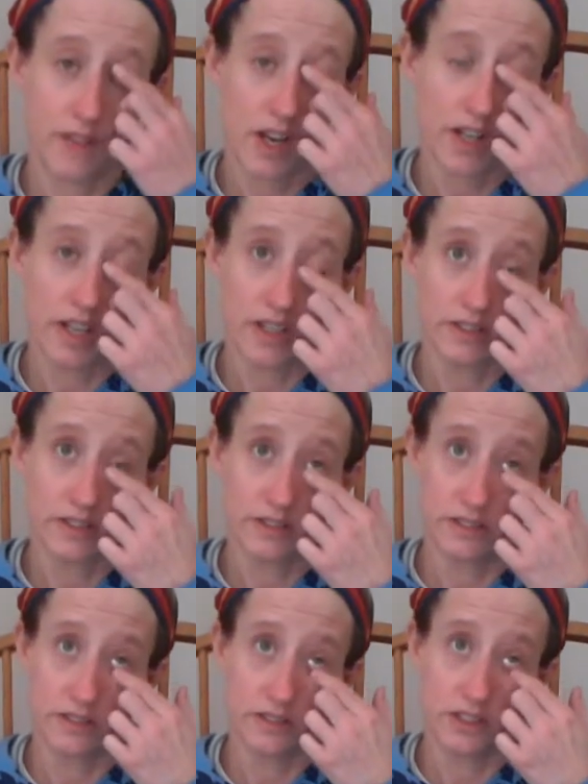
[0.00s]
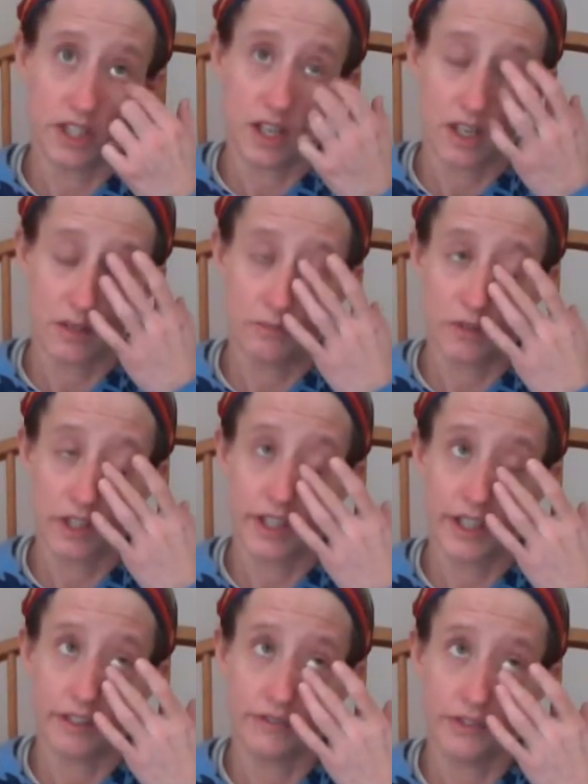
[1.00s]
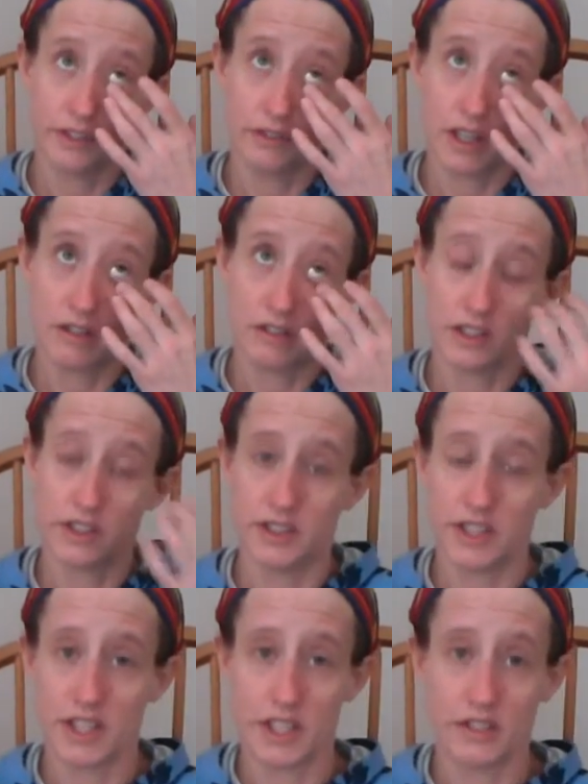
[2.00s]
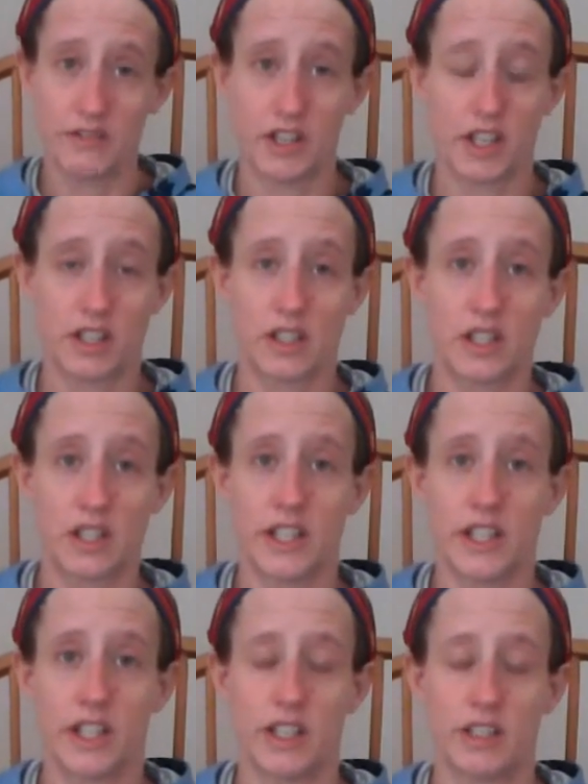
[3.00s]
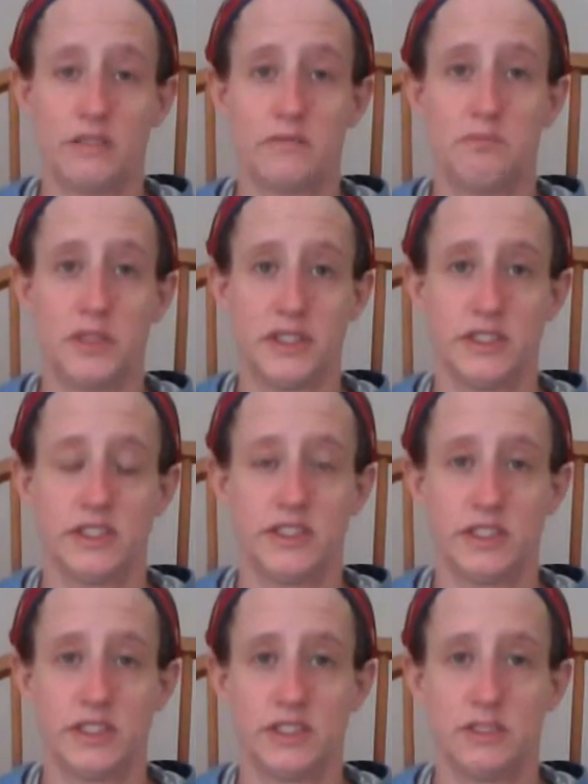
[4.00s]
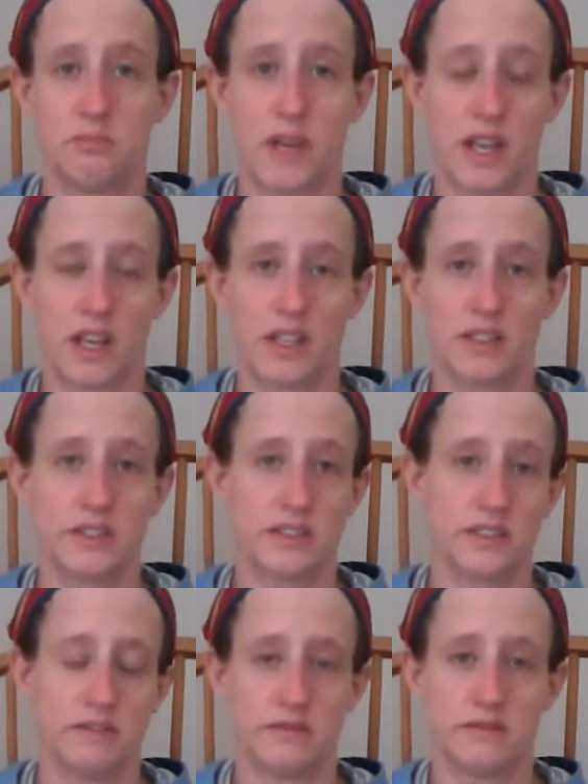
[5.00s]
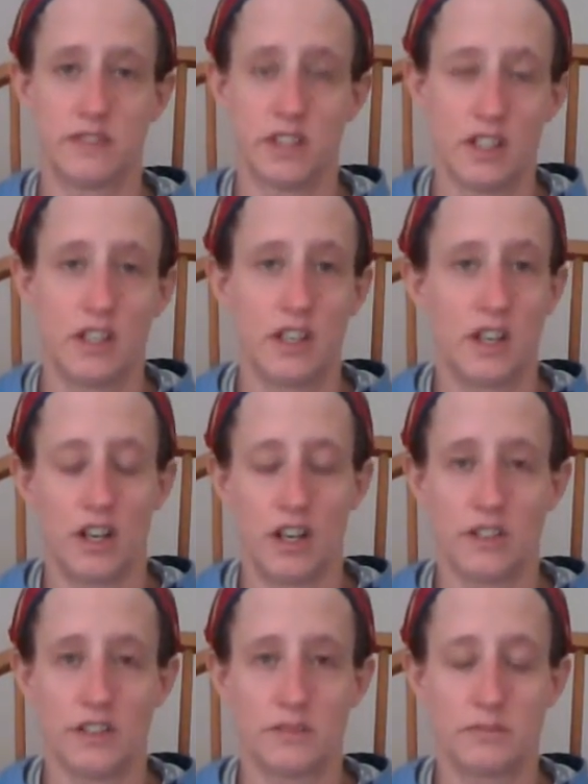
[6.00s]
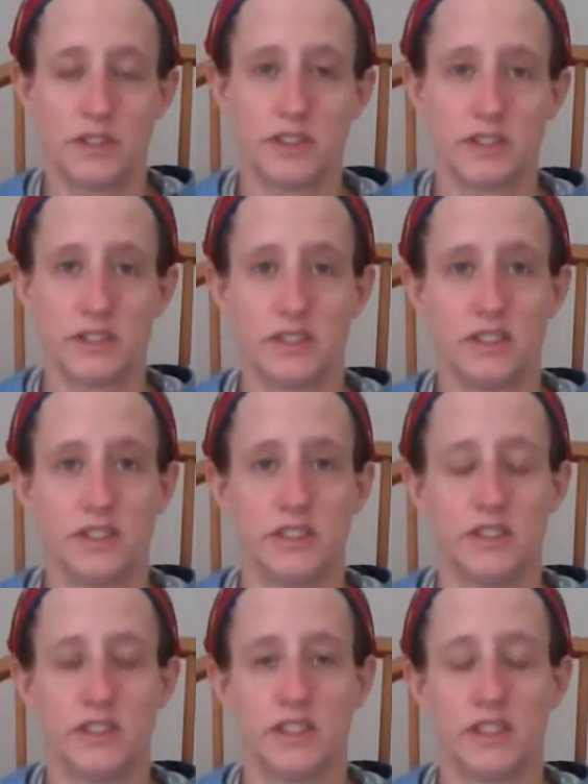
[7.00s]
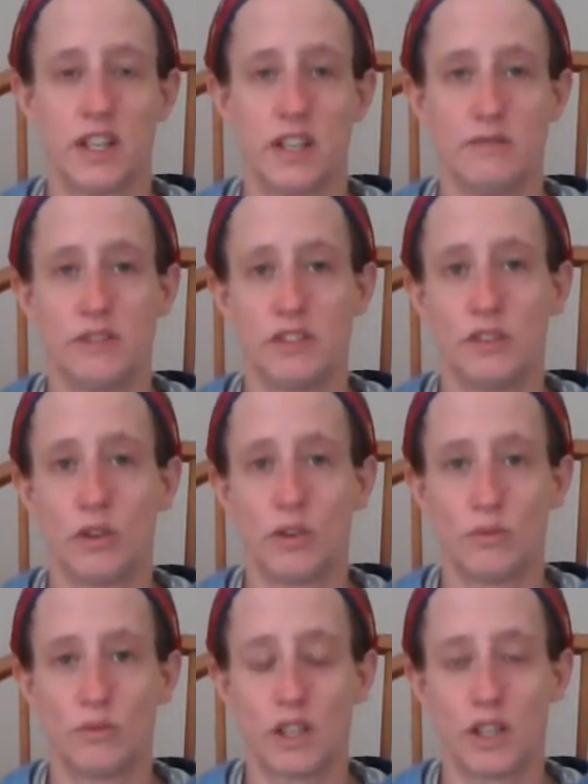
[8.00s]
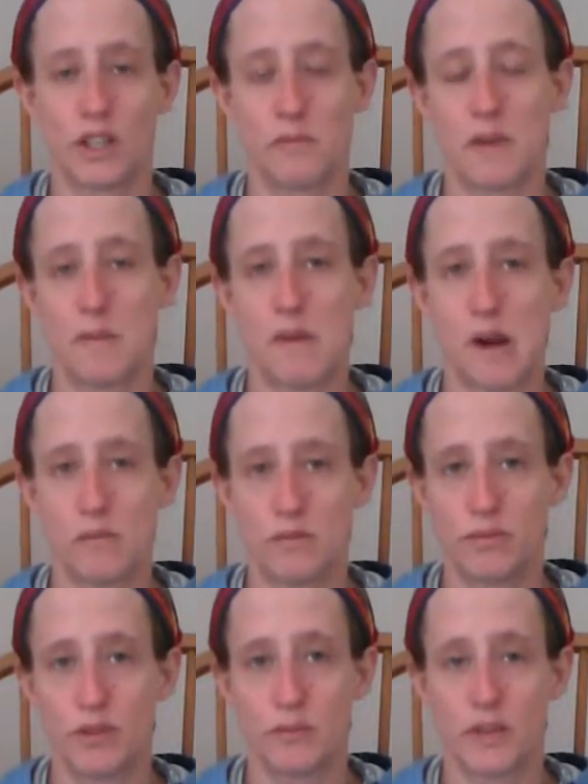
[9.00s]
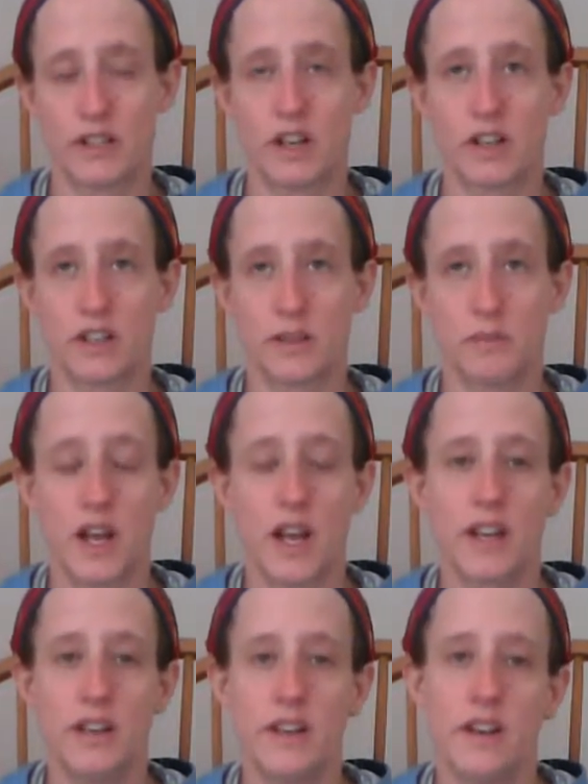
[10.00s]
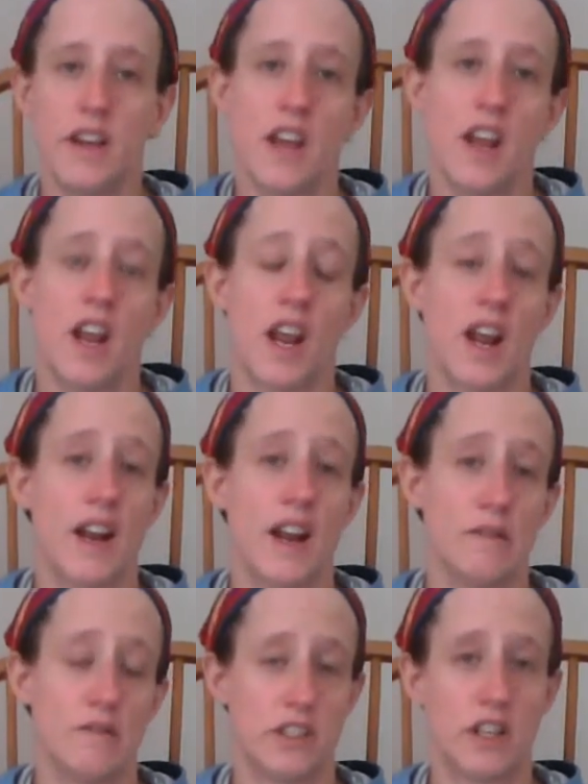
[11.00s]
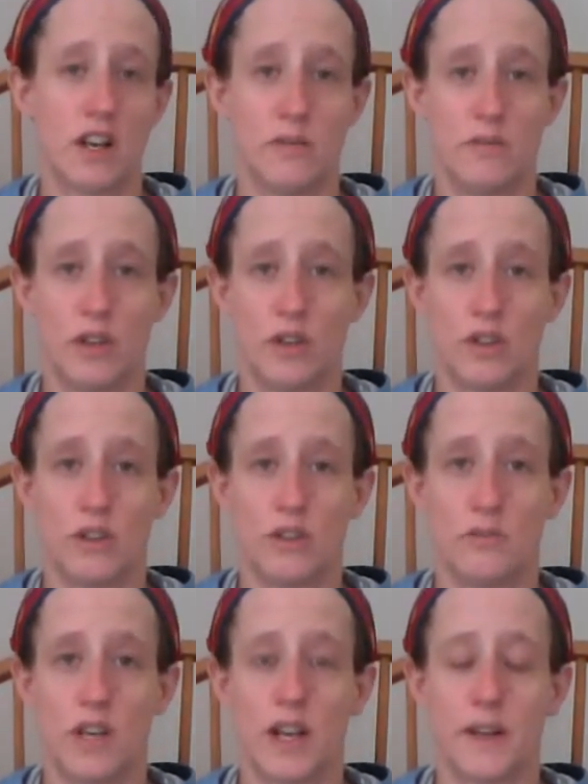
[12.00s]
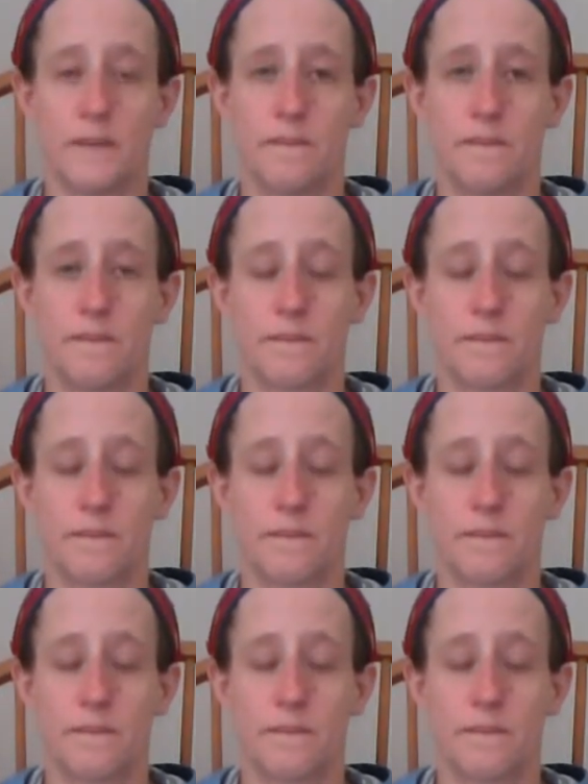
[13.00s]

I got this little job working a few hours in the evening cleaning businesses, banks, and other businesses, and I would go to work, and my mom would put my daughter to bed, and I would come home and